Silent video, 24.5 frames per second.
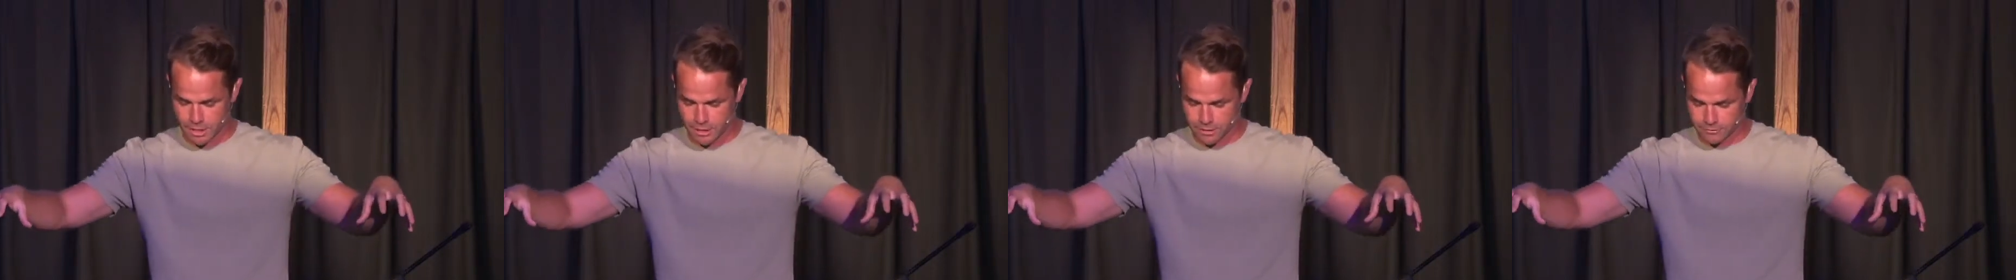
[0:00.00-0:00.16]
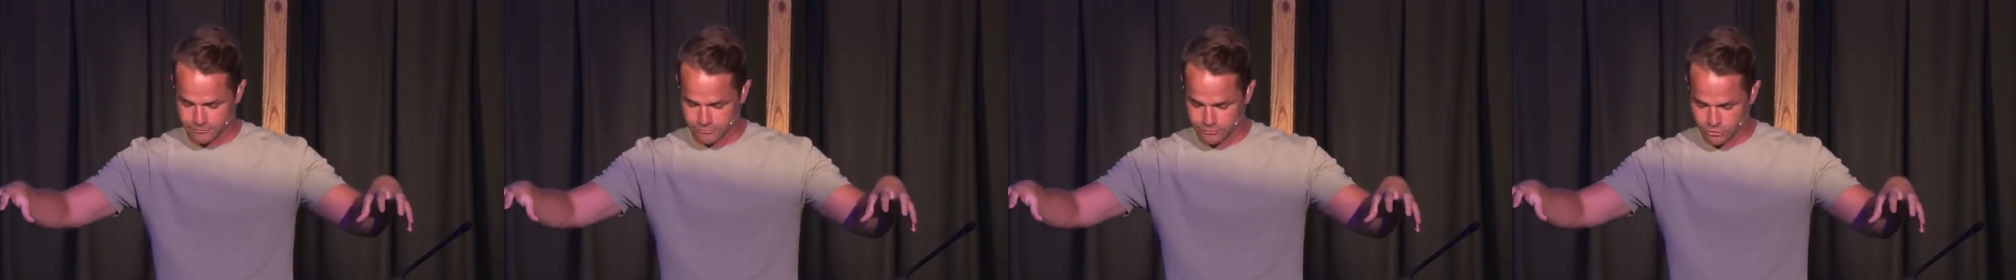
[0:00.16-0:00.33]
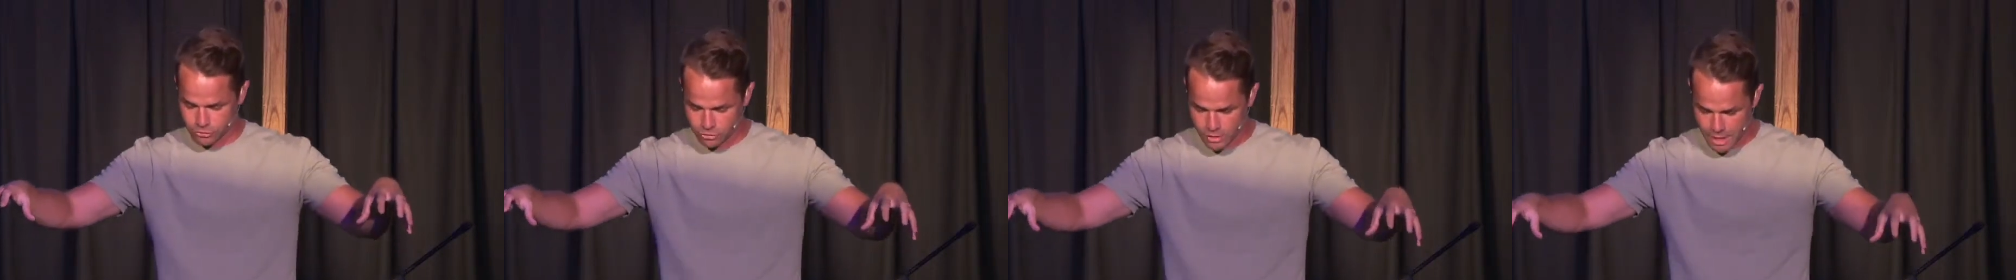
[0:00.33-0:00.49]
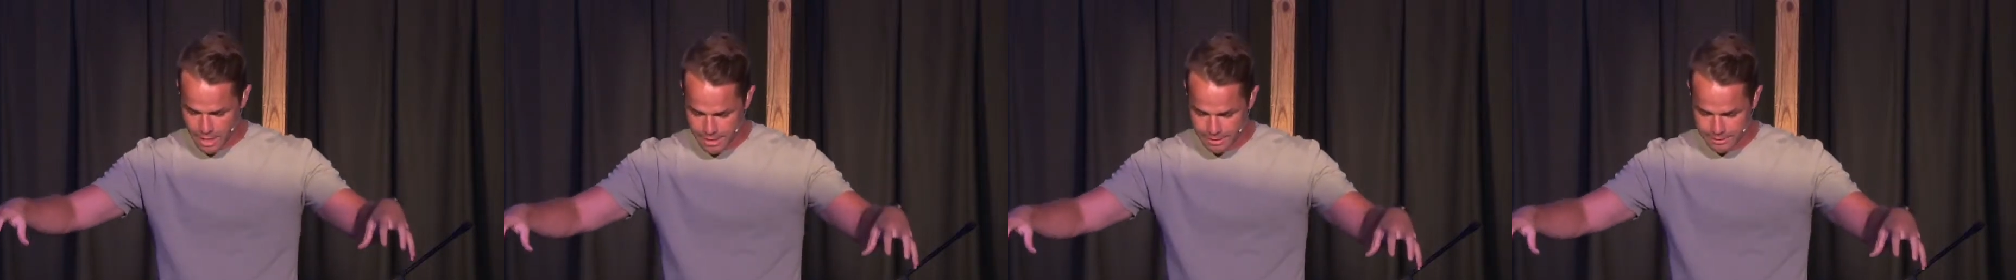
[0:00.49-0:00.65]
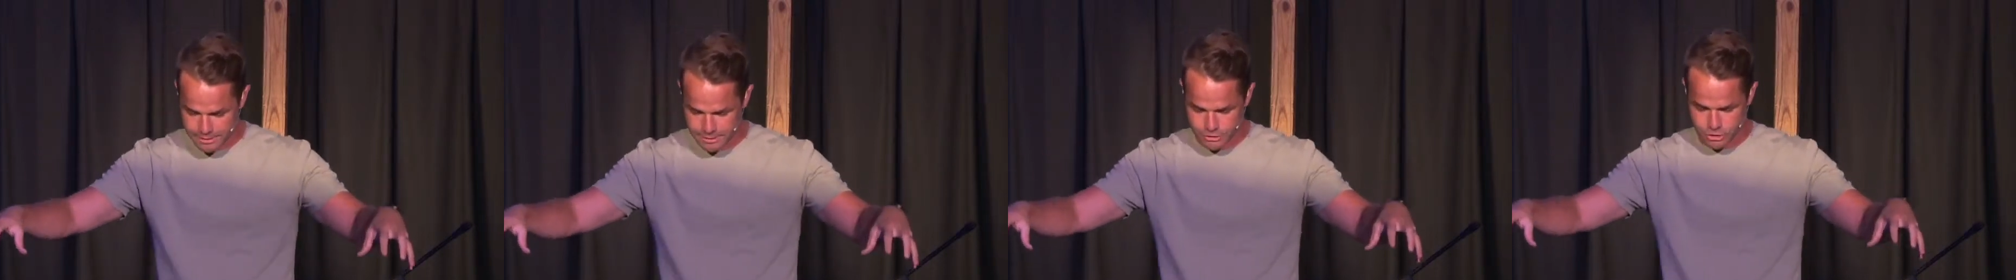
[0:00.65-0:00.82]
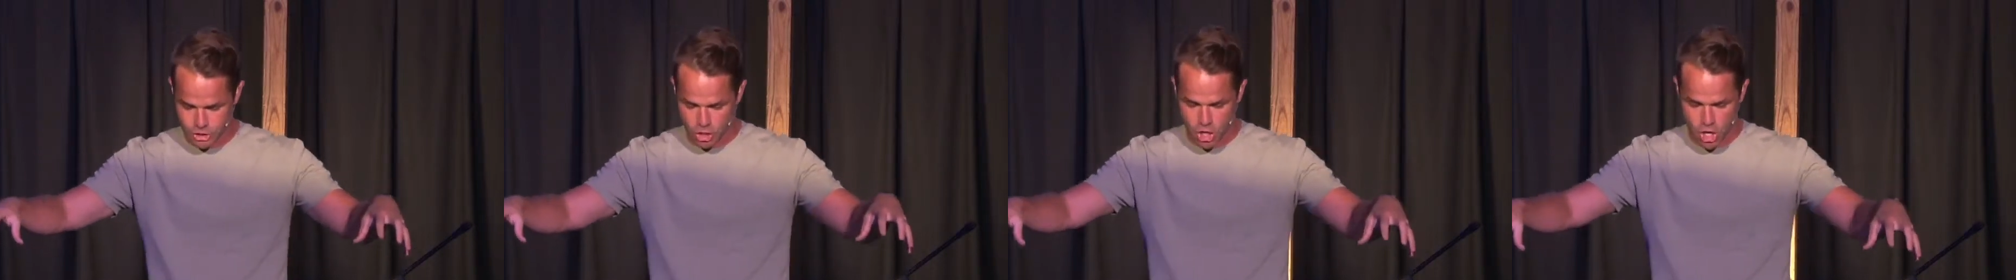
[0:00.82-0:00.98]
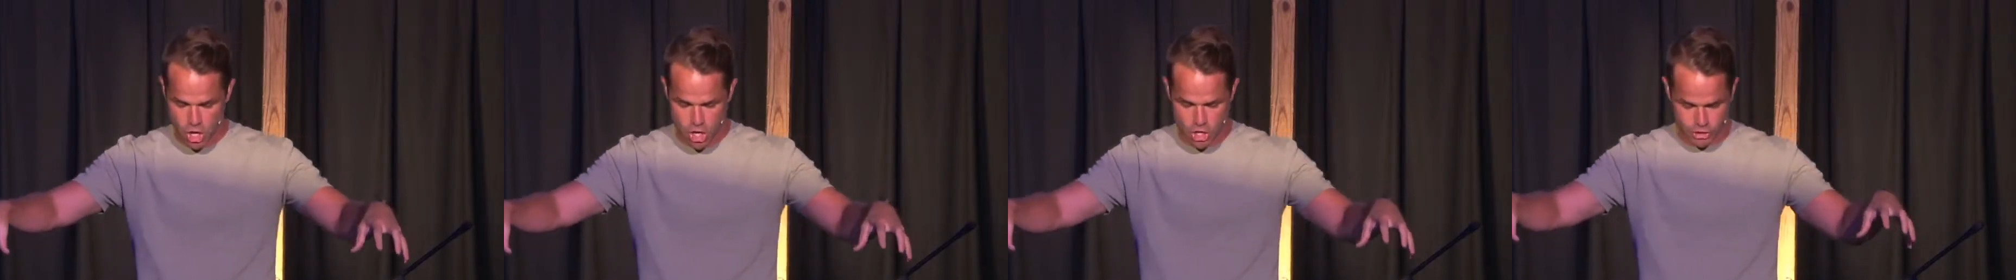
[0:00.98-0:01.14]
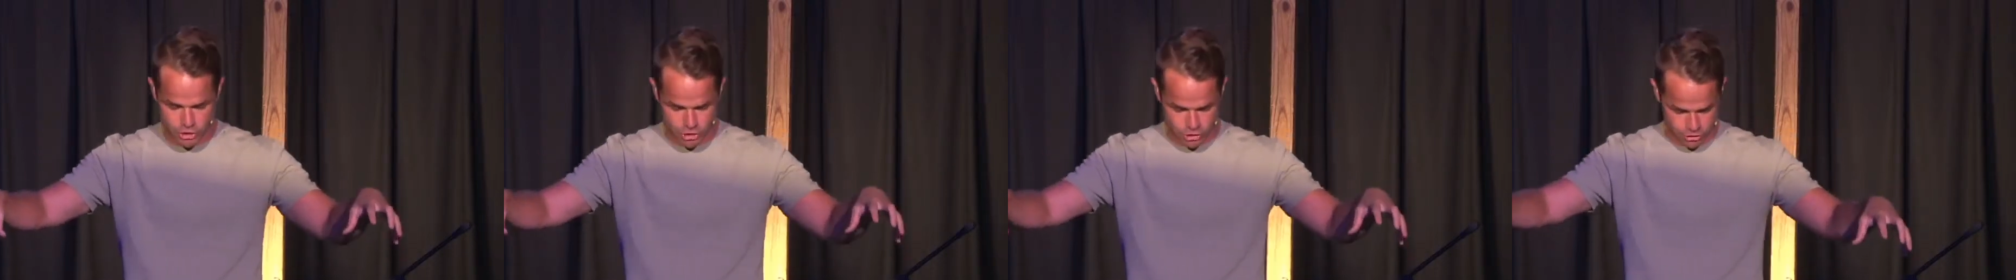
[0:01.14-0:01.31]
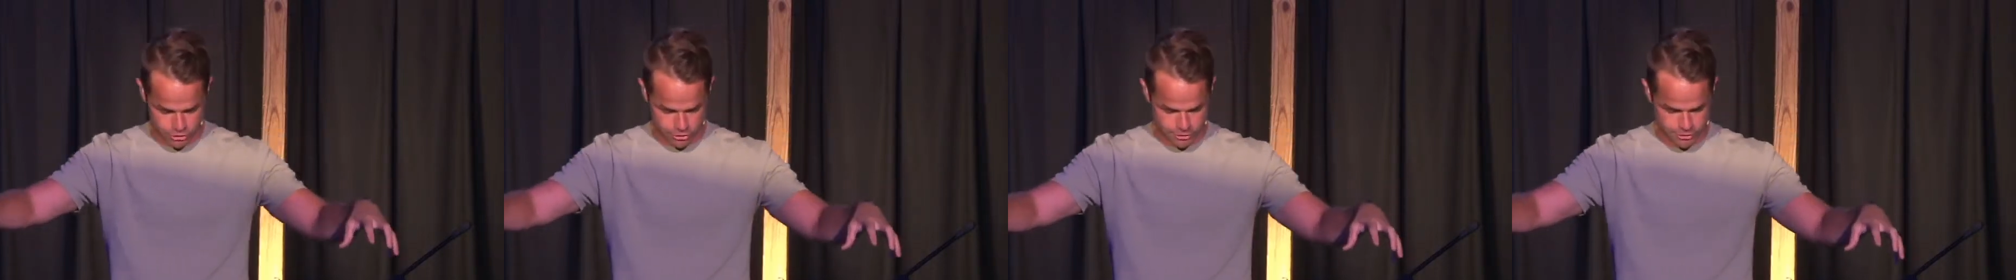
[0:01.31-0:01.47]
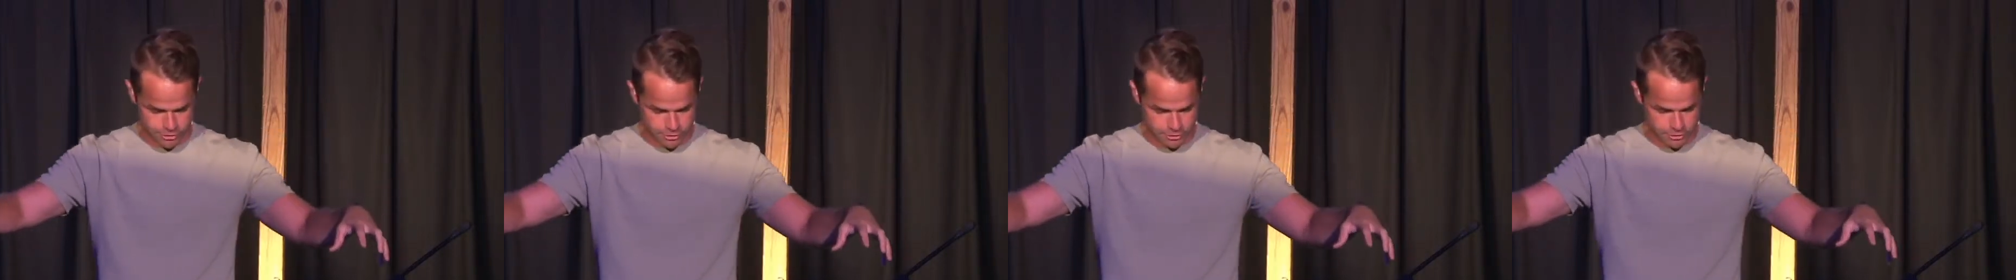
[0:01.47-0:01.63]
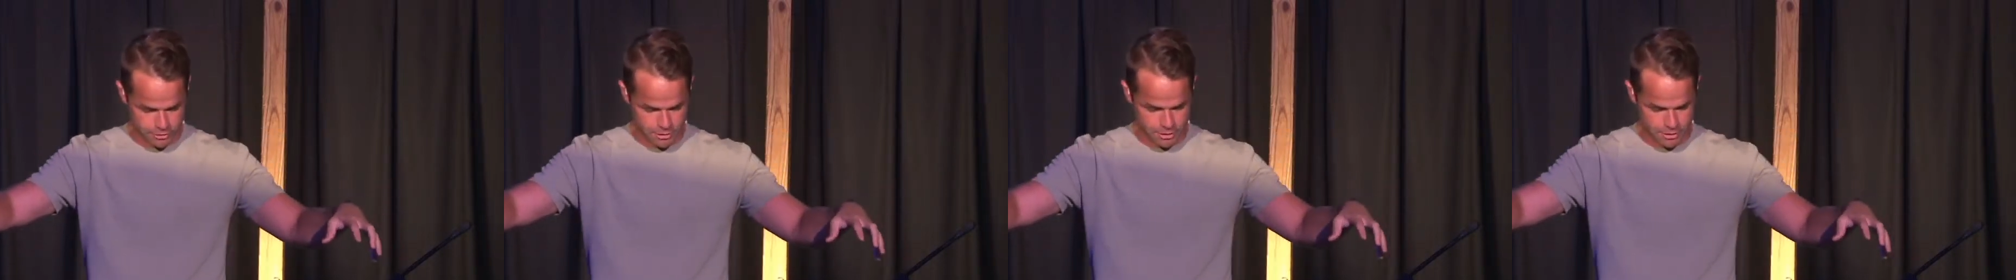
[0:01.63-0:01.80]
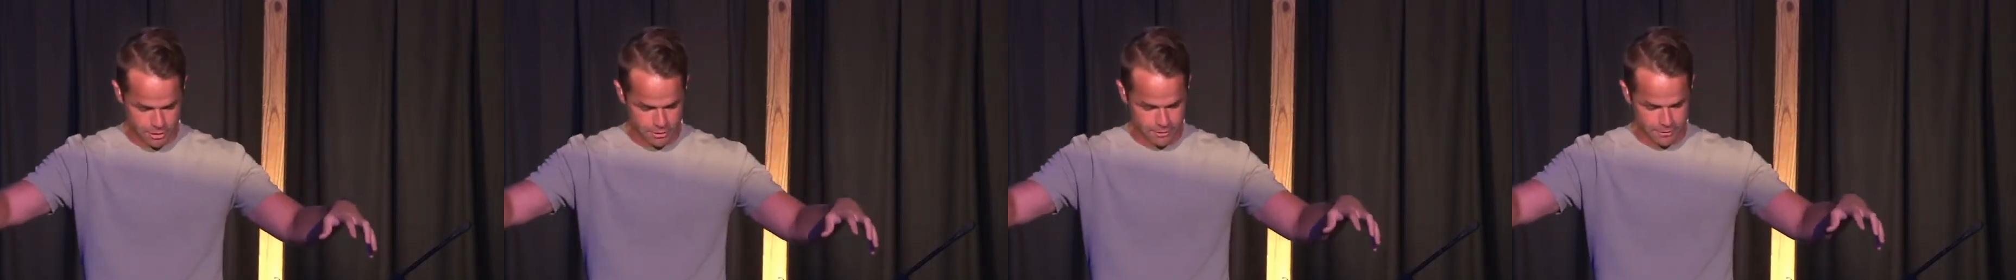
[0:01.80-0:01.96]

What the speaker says: of Christ on earth.